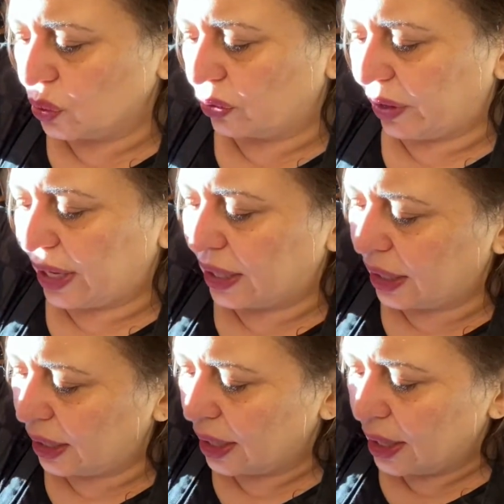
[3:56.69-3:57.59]
grainy,
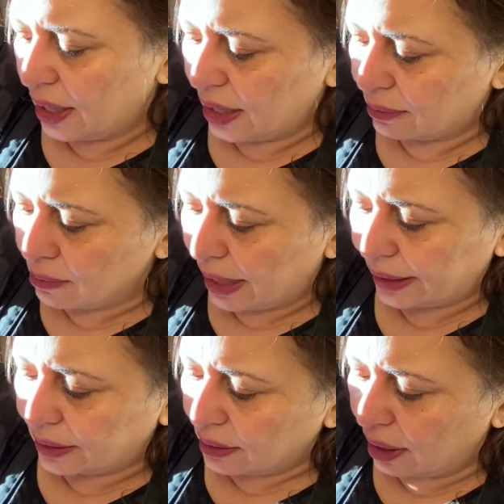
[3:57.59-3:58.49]
it might
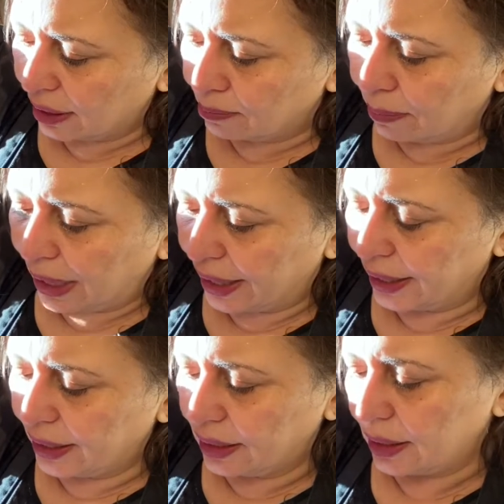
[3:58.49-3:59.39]
not
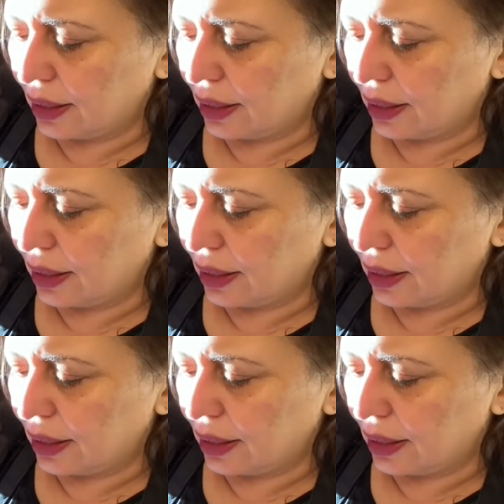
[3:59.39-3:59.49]
bind.